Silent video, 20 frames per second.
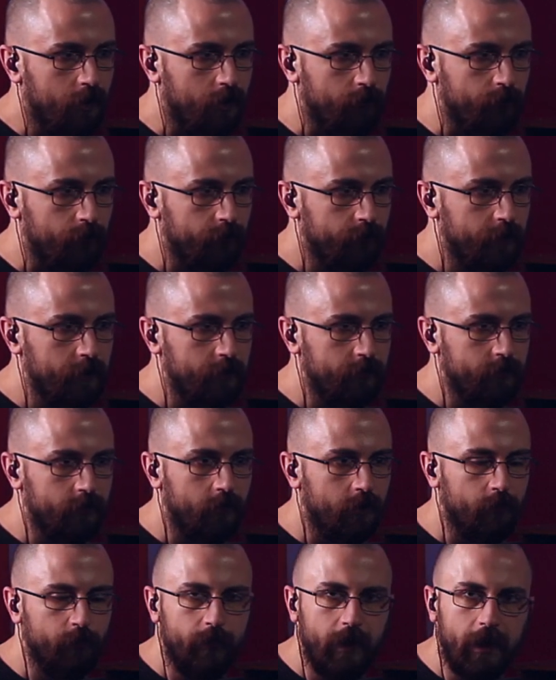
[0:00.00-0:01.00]
Things
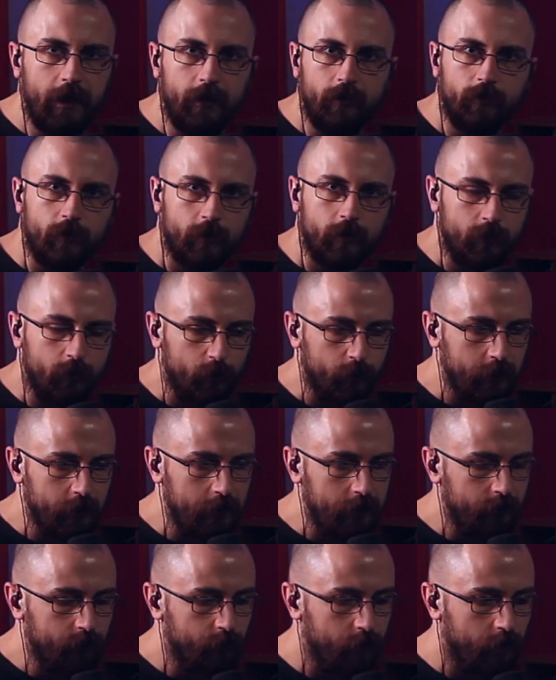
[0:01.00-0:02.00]
are better
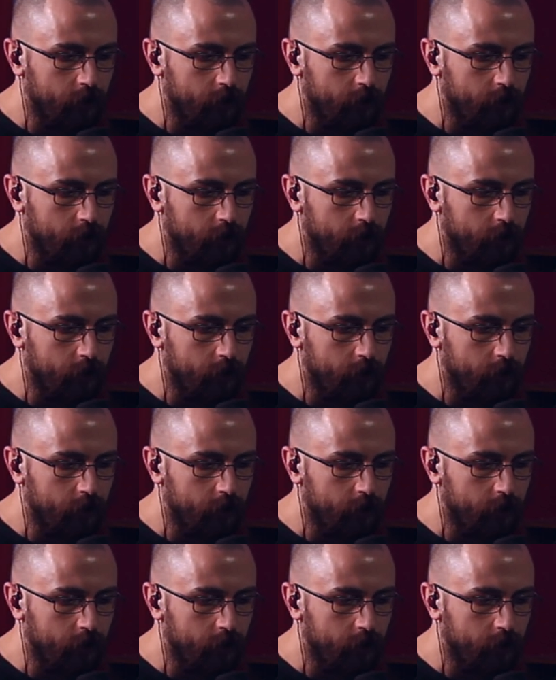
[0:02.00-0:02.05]
recorded,